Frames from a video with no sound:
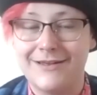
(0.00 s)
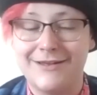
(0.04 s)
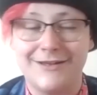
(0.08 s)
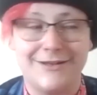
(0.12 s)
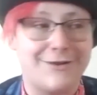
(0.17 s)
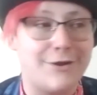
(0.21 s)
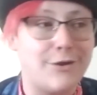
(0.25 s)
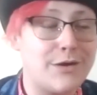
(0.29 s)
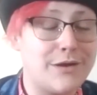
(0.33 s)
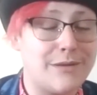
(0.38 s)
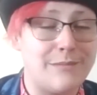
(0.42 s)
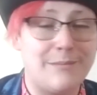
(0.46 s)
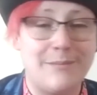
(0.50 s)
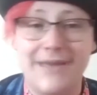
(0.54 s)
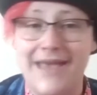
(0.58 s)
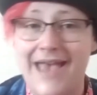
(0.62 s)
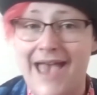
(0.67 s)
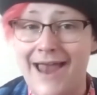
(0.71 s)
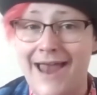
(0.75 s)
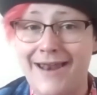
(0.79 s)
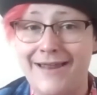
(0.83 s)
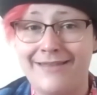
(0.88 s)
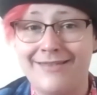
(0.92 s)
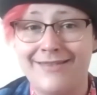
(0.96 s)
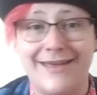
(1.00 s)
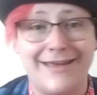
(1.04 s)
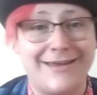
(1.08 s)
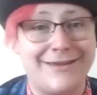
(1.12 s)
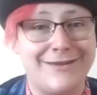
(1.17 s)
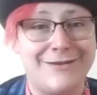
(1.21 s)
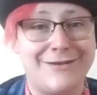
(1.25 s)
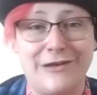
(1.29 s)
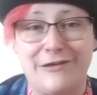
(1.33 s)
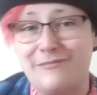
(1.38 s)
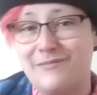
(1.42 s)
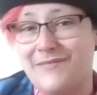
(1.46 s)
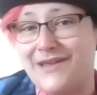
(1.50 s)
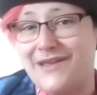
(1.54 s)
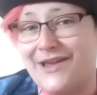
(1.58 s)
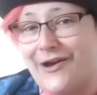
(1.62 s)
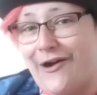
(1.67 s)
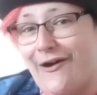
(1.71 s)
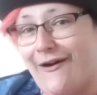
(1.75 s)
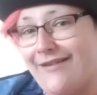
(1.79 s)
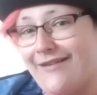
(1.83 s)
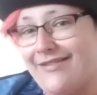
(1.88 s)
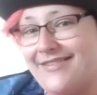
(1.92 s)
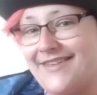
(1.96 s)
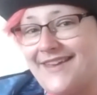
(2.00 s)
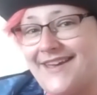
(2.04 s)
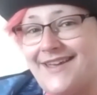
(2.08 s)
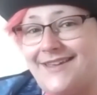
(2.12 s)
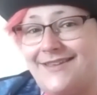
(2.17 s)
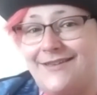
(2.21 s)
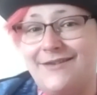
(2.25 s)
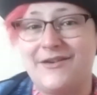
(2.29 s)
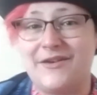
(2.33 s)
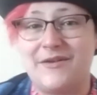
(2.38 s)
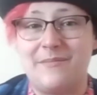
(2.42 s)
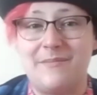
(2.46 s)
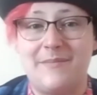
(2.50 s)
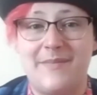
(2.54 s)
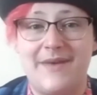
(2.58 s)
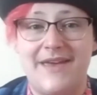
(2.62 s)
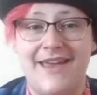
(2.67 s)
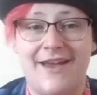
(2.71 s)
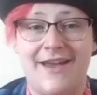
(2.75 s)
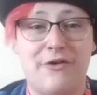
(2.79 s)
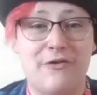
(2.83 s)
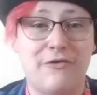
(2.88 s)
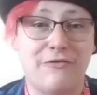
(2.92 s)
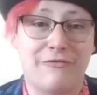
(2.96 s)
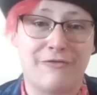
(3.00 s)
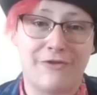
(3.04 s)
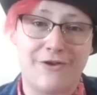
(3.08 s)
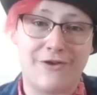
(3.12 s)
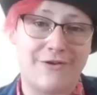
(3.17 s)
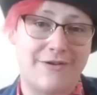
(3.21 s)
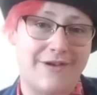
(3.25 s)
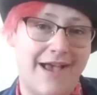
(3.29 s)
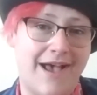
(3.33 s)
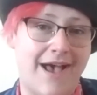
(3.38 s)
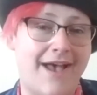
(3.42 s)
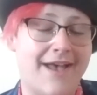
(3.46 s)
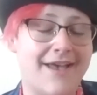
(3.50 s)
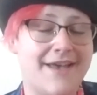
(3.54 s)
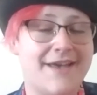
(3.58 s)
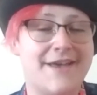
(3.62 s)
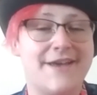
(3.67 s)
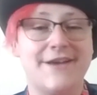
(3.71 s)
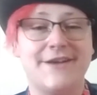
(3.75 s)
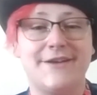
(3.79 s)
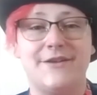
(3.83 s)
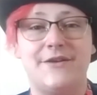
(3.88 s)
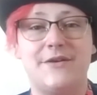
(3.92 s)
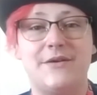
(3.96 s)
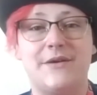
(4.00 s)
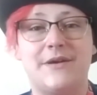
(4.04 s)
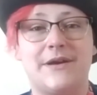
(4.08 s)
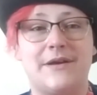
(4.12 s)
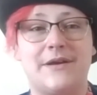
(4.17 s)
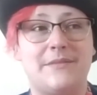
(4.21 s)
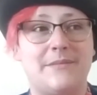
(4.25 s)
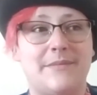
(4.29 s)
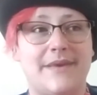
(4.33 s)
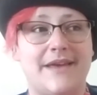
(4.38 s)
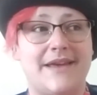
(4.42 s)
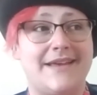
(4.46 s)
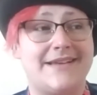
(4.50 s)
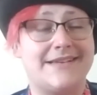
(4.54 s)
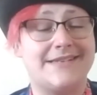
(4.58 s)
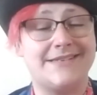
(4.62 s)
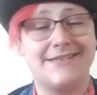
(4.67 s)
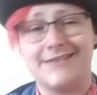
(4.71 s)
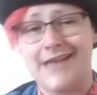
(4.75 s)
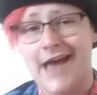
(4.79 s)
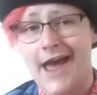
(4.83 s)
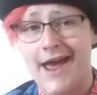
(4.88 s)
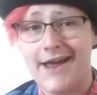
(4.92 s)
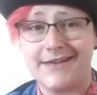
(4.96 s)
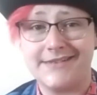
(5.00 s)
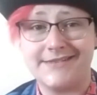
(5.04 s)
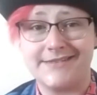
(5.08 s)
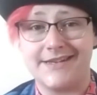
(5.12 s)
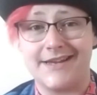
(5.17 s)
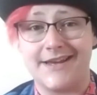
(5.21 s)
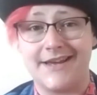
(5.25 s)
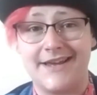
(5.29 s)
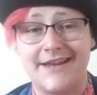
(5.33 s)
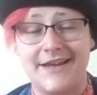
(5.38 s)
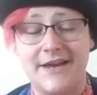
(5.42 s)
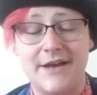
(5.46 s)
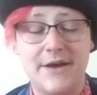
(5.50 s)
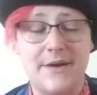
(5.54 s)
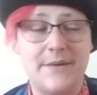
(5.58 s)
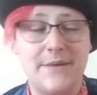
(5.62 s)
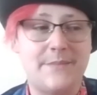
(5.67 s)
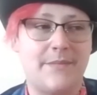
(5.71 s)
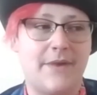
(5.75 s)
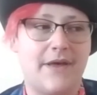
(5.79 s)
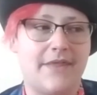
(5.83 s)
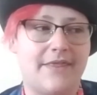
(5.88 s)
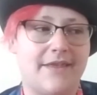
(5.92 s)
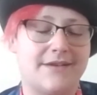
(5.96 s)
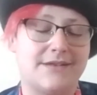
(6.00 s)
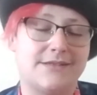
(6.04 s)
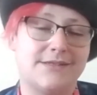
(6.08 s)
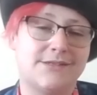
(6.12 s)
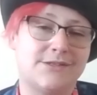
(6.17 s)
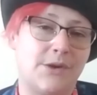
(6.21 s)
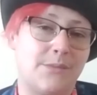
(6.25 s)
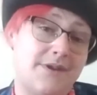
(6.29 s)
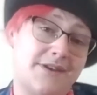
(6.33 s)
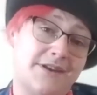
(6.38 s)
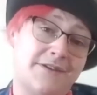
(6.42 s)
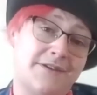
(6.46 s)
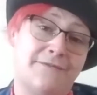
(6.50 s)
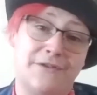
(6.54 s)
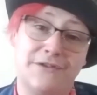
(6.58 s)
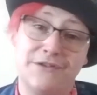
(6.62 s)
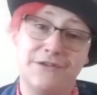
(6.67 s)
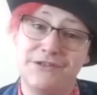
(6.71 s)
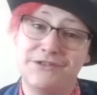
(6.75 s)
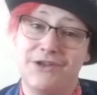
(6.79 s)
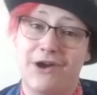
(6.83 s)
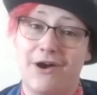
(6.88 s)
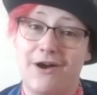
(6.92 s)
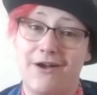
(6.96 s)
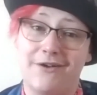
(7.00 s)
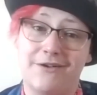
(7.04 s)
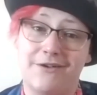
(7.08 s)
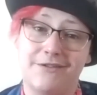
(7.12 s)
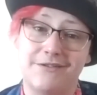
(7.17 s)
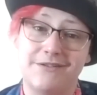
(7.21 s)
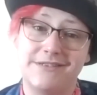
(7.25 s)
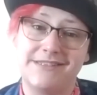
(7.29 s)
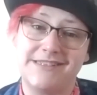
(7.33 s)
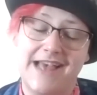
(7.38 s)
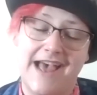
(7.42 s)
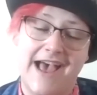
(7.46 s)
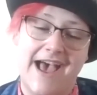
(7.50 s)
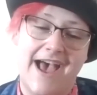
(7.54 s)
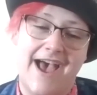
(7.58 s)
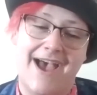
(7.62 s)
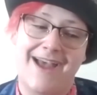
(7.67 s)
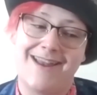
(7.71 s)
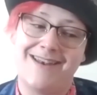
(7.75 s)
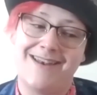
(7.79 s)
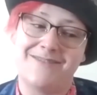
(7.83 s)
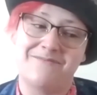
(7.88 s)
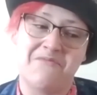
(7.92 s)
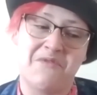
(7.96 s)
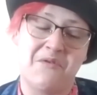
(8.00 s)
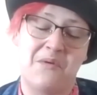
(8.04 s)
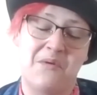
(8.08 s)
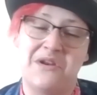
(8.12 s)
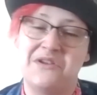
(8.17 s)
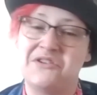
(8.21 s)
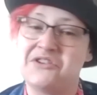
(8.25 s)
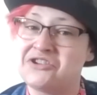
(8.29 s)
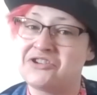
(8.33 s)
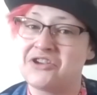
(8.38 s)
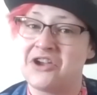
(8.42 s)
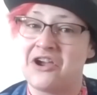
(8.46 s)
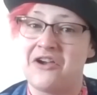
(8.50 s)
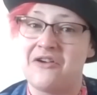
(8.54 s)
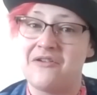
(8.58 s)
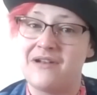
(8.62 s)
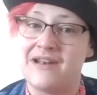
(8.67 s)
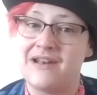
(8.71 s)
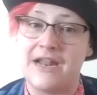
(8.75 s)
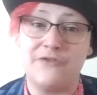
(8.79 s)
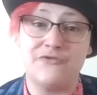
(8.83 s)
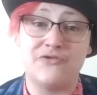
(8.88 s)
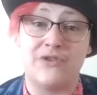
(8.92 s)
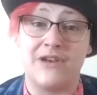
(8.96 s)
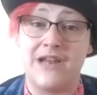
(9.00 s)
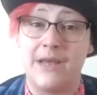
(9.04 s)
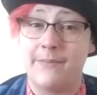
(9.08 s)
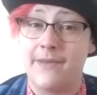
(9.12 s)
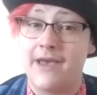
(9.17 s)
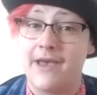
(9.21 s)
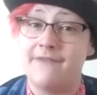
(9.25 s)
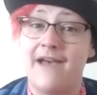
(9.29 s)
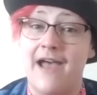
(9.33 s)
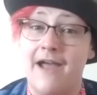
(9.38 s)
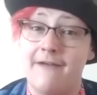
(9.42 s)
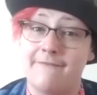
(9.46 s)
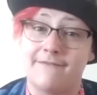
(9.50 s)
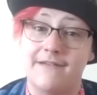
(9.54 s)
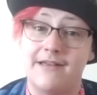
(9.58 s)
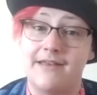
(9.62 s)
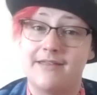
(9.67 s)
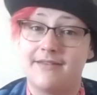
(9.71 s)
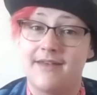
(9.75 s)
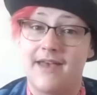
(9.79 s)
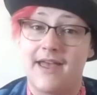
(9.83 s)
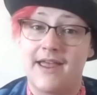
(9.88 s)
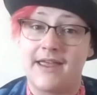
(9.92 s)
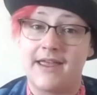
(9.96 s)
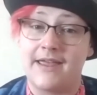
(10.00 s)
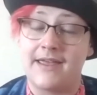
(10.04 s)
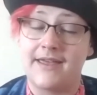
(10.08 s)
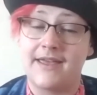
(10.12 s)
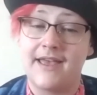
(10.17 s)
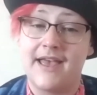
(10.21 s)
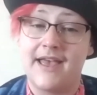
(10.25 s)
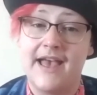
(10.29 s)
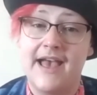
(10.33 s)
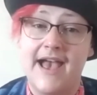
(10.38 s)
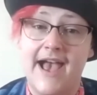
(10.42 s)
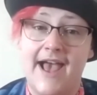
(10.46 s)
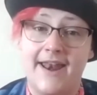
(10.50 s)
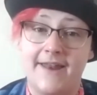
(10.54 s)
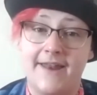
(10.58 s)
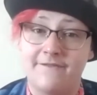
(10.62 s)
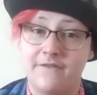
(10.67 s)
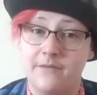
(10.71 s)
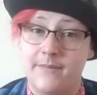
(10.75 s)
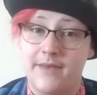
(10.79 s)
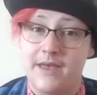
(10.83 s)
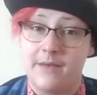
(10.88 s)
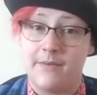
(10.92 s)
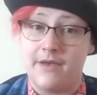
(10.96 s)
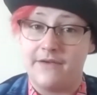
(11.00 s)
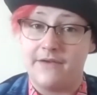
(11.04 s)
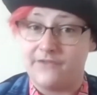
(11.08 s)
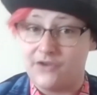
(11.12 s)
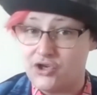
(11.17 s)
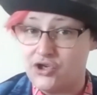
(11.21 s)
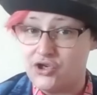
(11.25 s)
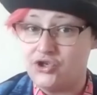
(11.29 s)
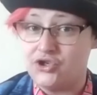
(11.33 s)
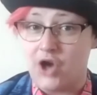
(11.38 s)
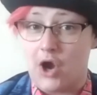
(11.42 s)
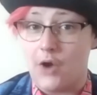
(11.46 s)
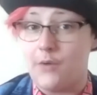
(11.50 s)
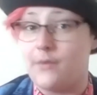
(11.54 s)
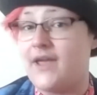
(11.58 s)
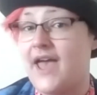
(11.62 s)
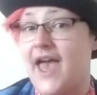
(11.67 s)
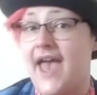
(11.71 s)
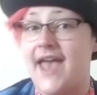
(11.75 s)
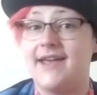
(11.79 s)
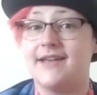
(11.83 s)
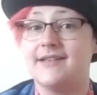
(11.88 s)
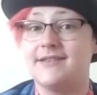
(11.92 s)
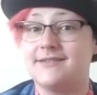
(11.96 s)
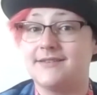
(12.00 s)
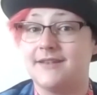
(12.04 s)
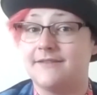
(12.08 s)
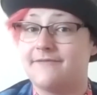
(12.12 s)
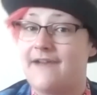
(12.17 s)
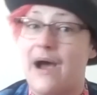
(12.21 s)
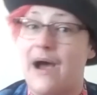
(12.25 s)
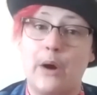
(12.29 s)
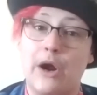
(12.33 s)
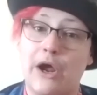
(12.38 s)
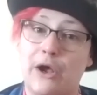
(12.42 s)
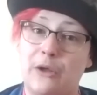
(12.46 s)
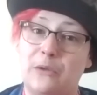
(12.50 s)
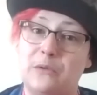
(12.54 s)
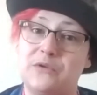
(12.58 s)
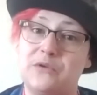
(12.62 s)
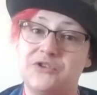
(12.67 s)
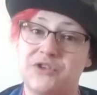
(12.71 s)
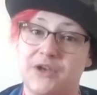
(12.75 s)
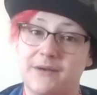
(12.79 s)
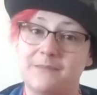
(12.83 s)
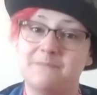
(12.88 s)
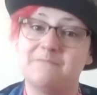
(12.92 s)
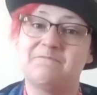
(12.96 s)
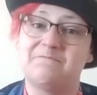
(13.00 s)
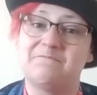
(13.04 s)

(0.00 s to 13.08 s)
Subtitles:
You can be anything. You can be gothy, you can be a crooner, you can be sexy, but there's so many different styles. And we wanted to show literally a bit of everything. And it could be a bit of a showcase of our culture.